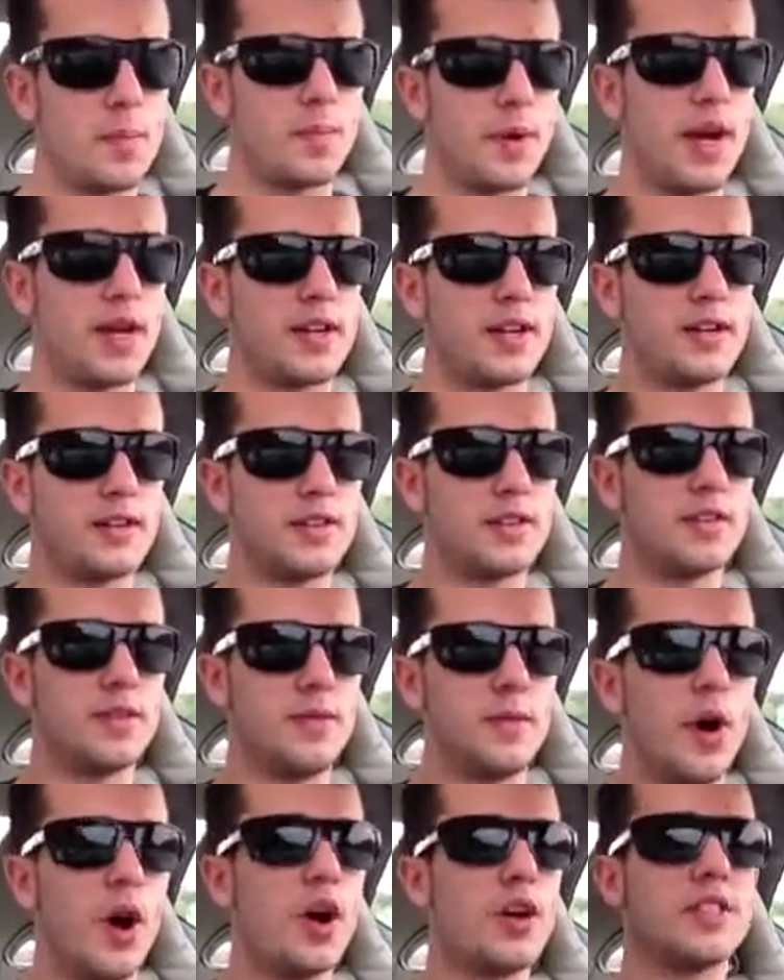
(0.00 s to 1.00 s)
But the
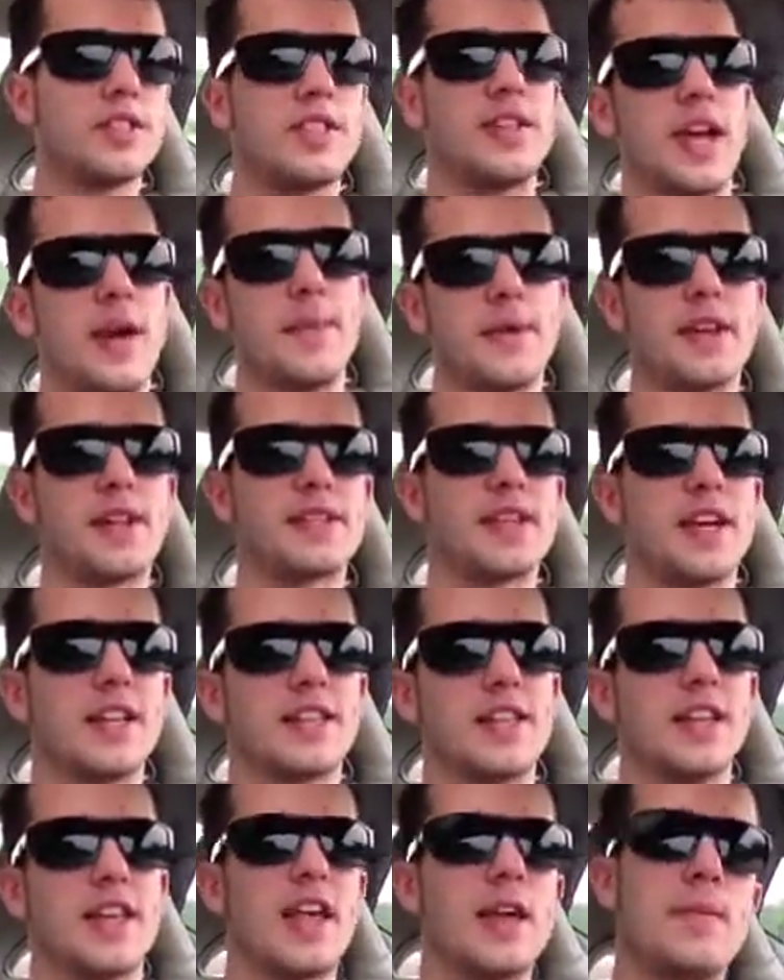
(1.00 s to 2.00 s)
mall is, I mean, it's got
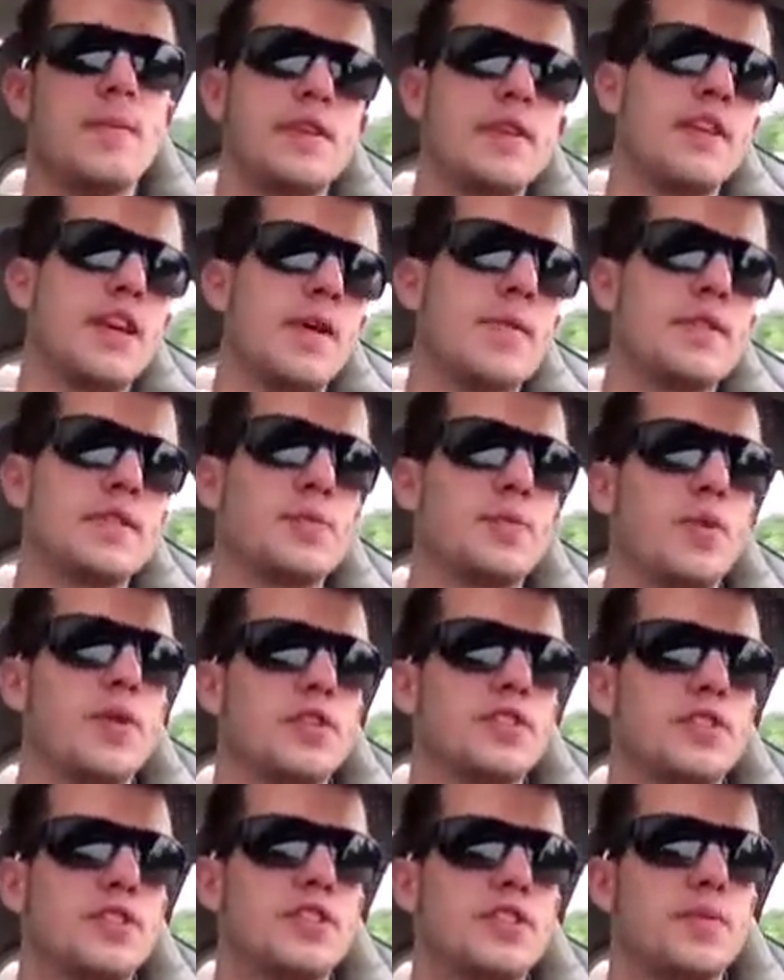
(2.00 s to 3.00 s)
the Hibbett
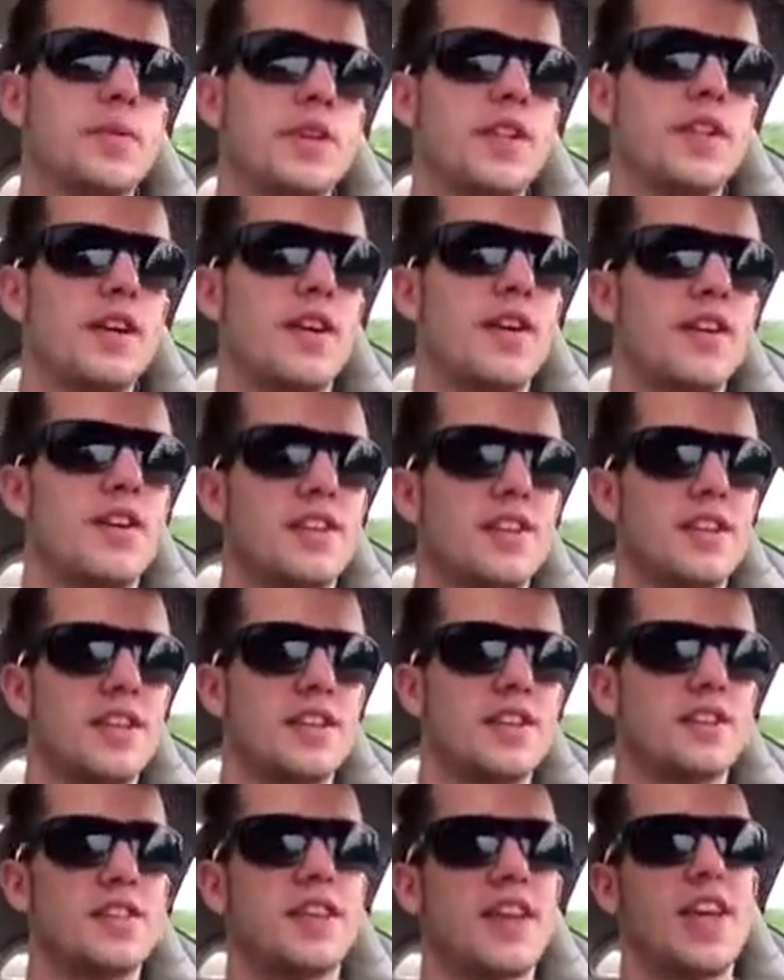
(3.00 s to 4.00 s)
Sports used to be there, and
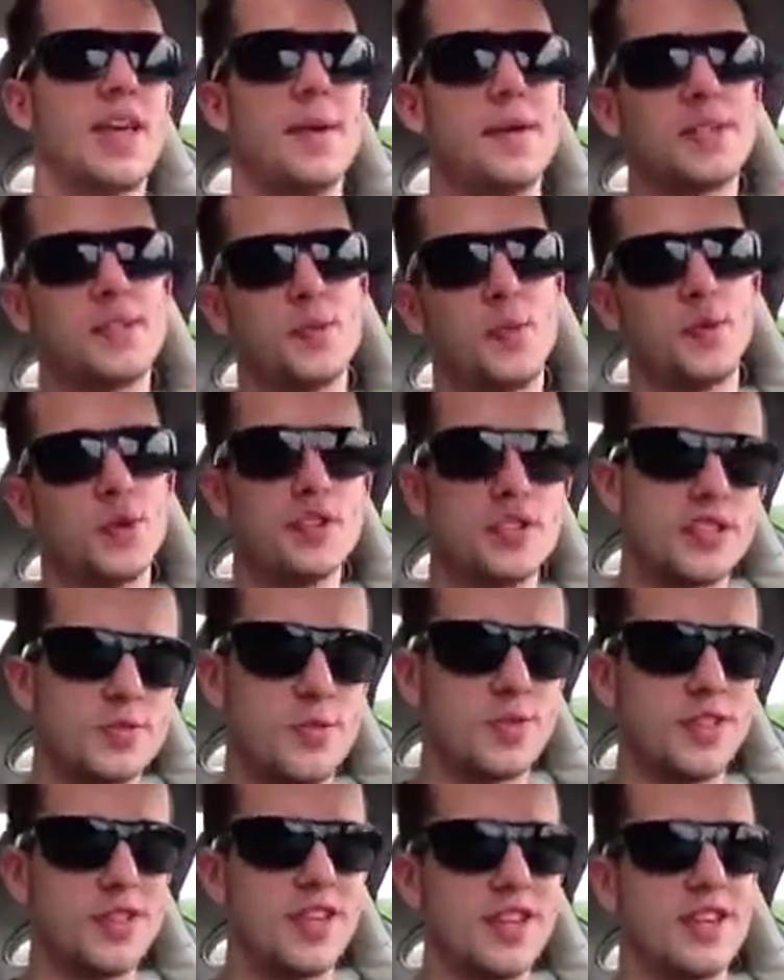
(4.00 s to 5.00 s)
the Hibbett Sports is
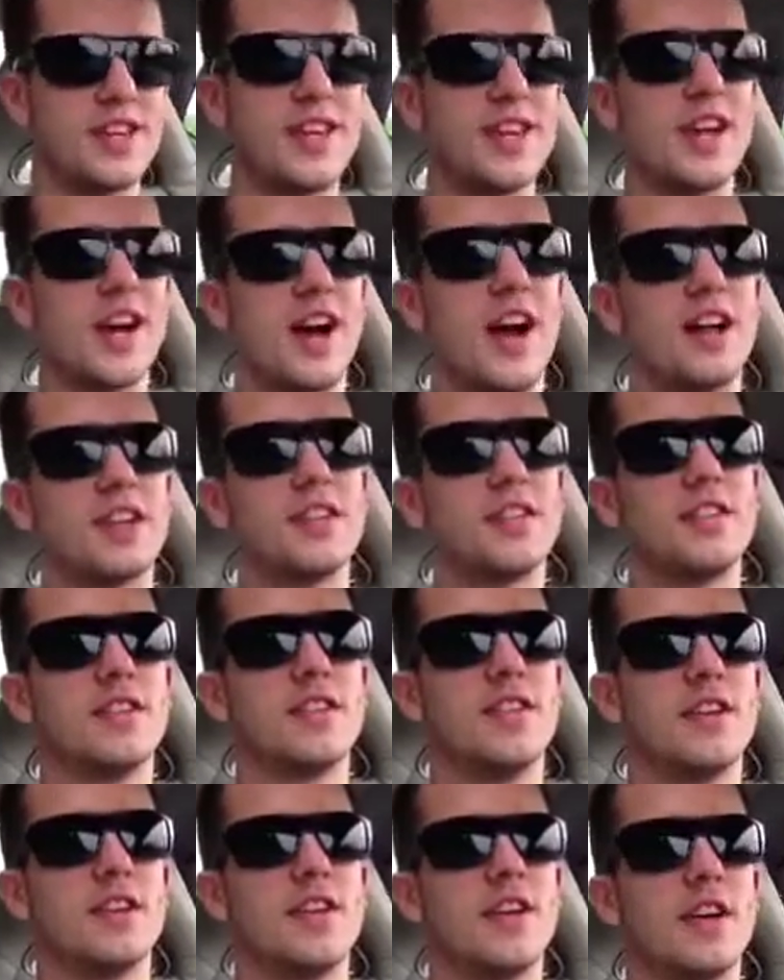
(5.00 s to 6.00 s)
written in neon.
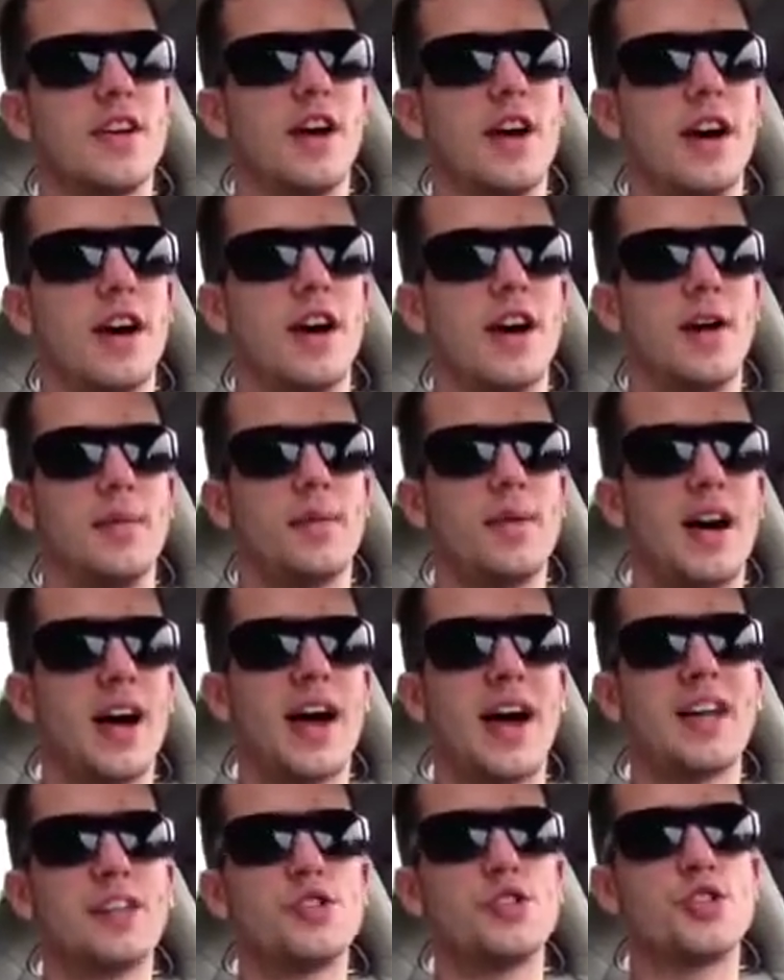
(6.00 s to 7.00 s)

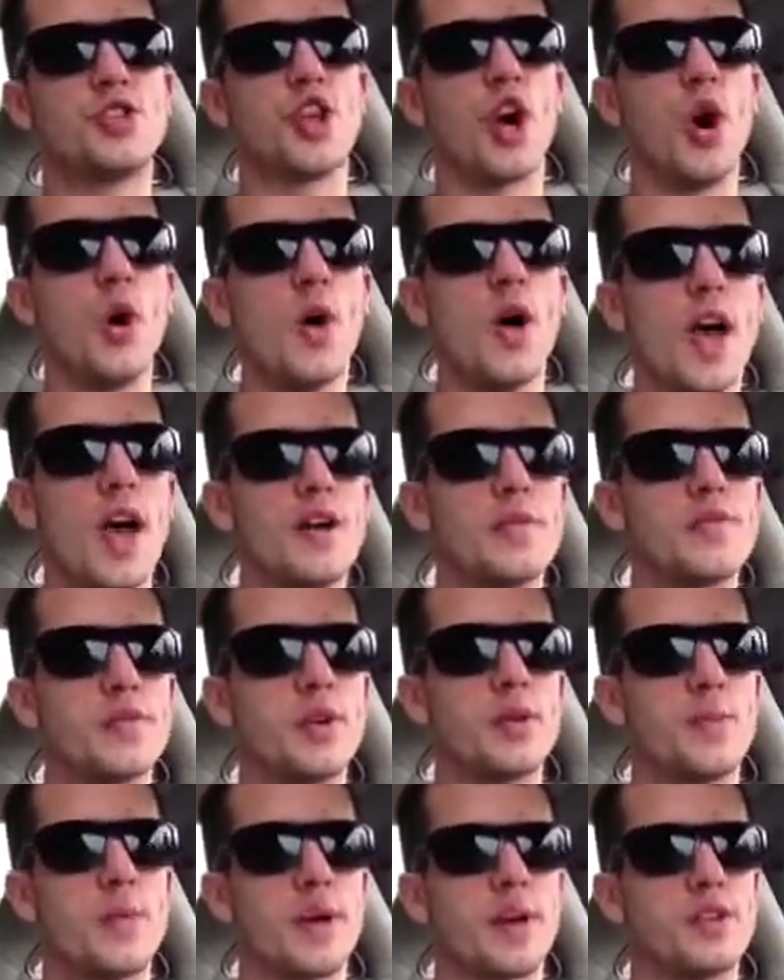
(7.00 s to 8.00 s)
I don't have
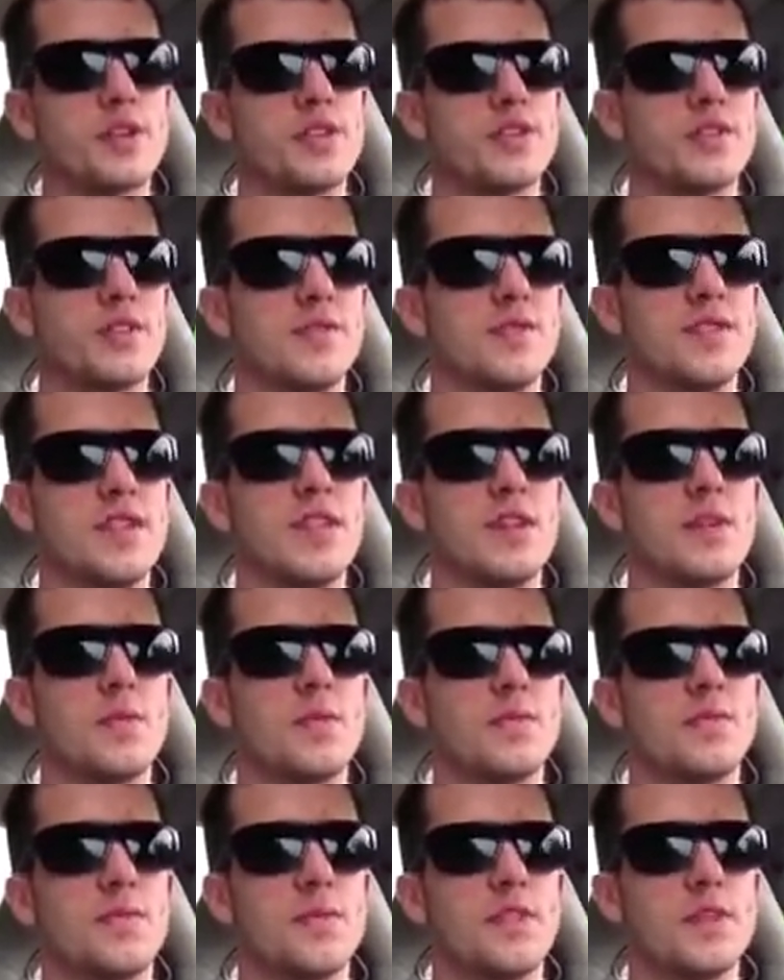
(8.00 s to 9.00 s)
good pictures of the
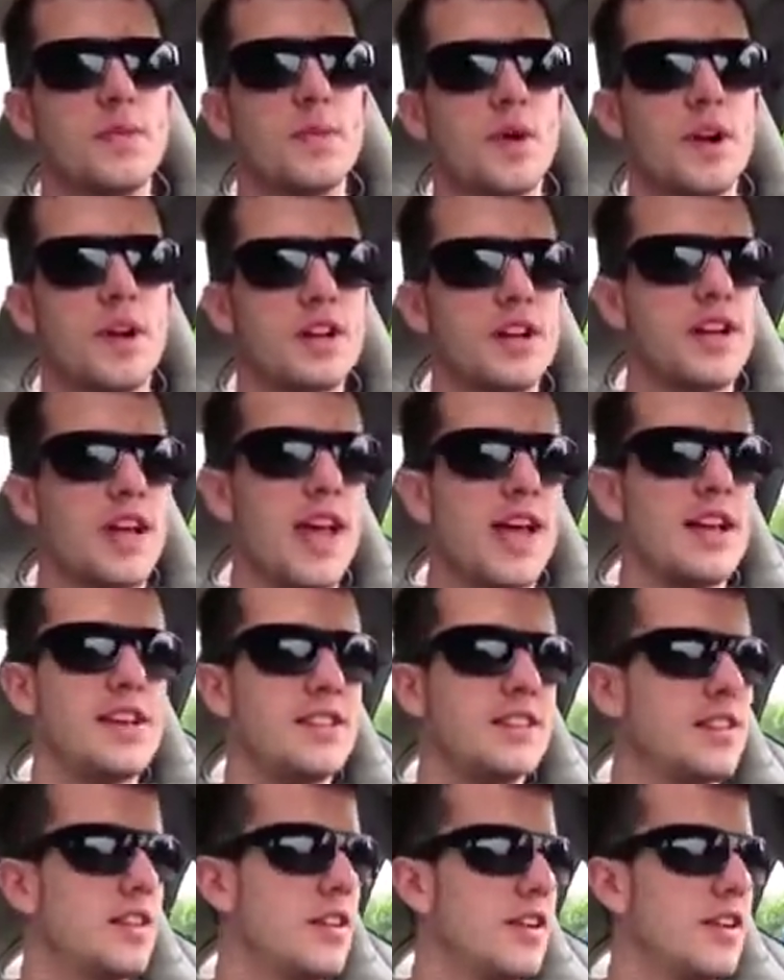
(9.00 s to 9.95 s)
flea market end.